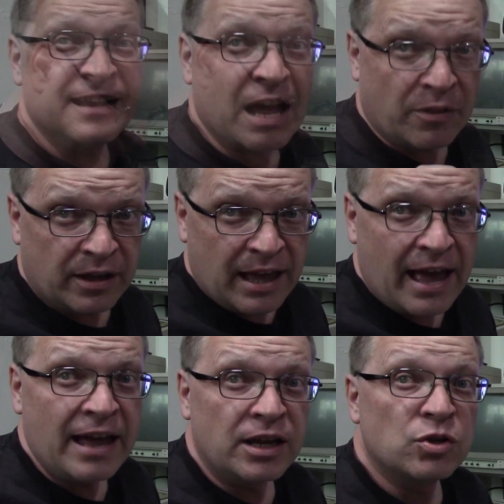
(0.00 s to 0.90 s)
Now the
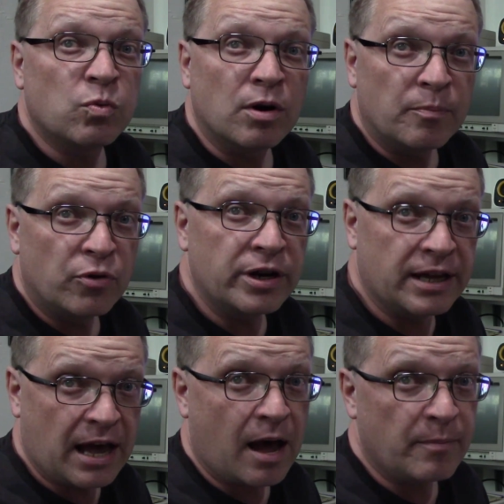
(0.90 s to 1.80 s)
caddies were a pretty
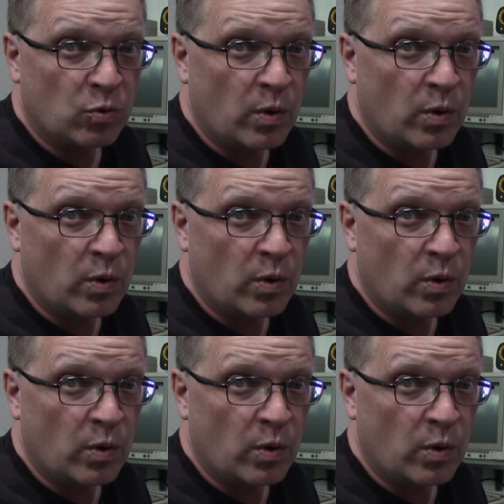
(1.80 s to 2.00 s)
common